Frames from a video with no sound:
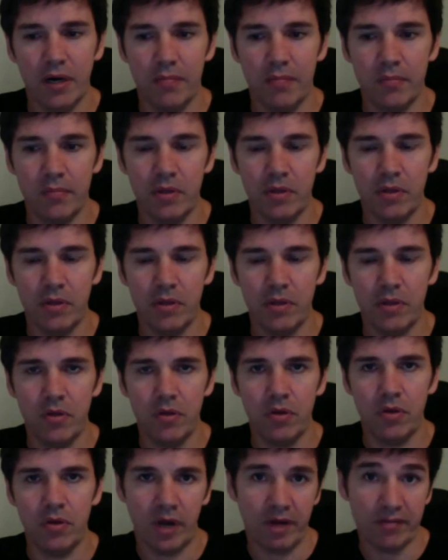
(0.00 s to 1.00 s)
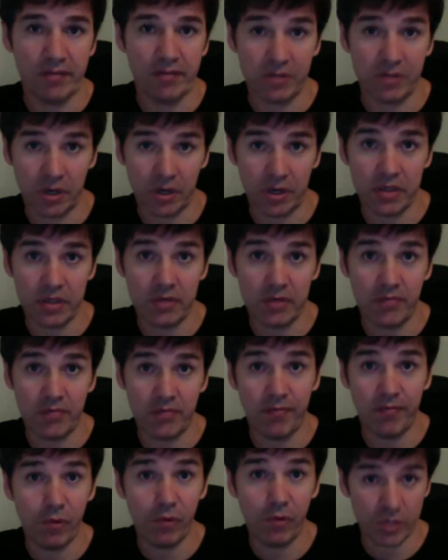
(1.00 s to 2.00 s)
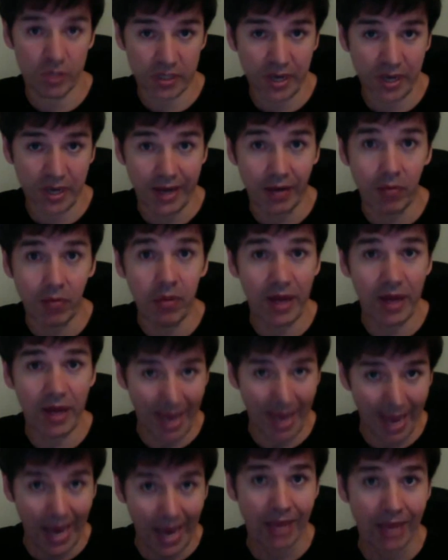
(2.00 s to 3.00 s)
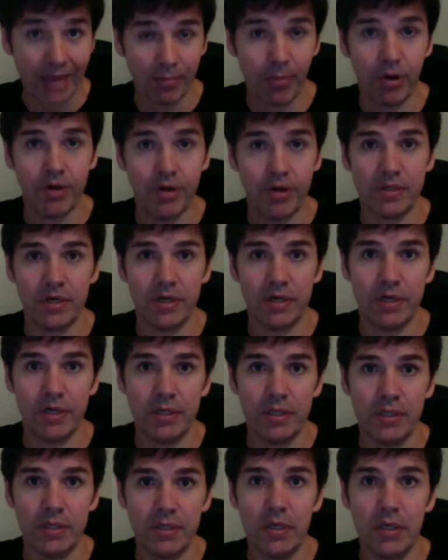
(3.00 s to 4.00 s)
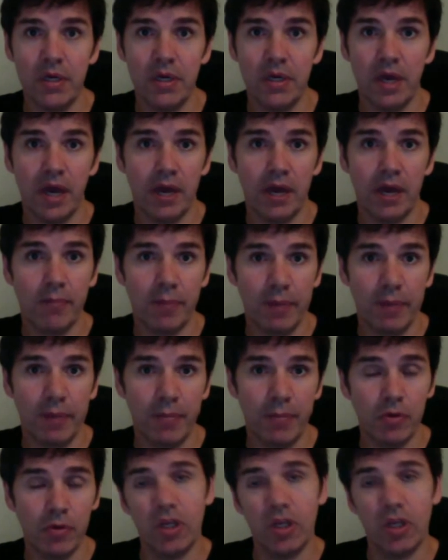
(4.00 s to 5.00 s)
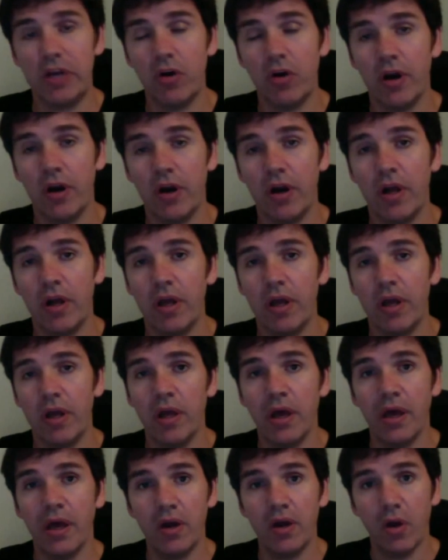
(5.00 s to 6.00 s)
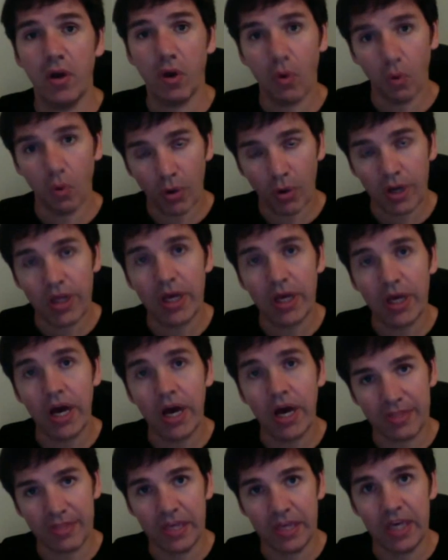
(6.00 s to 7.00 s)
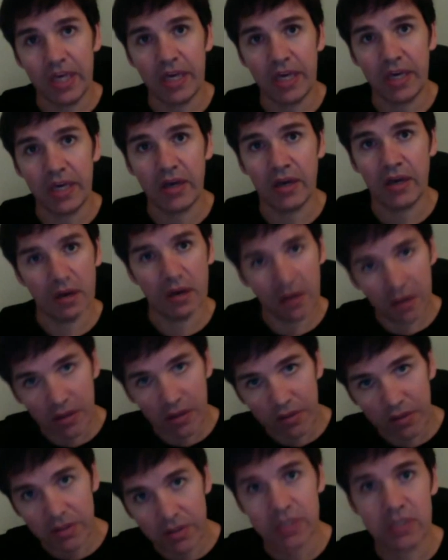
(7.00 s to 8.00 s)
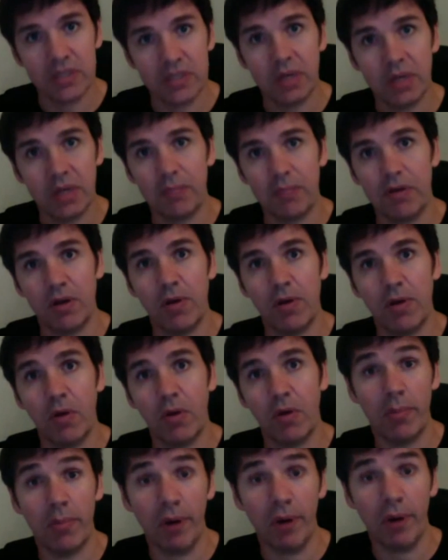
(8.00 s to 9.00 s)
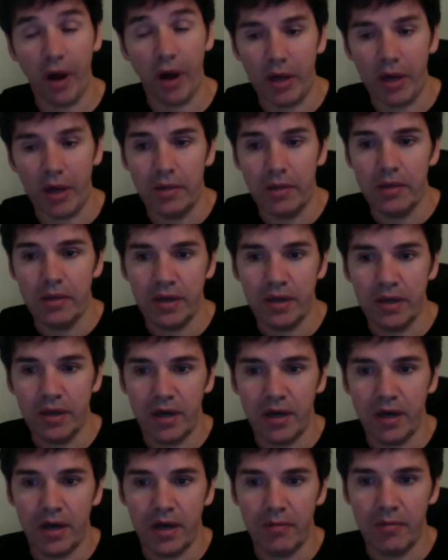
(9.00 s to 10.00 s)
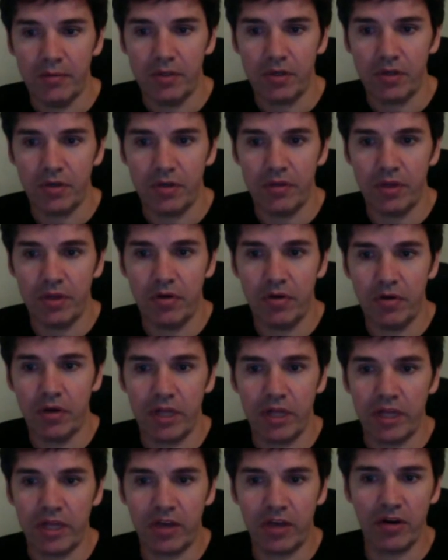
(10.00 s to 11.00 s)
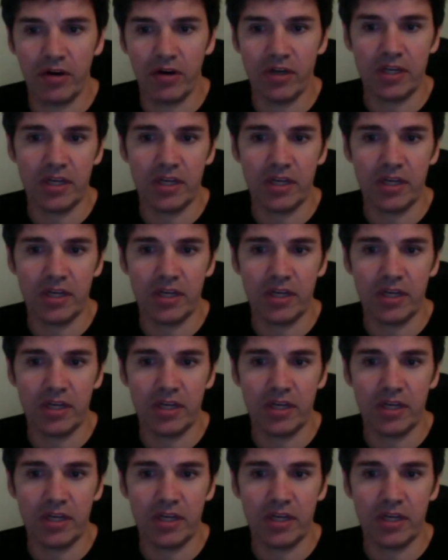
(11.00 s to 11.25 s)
you could advertise it for sale at the price that it is, and people who click on it already are thinking, this is something I might want to buy. So they're not clicking on it to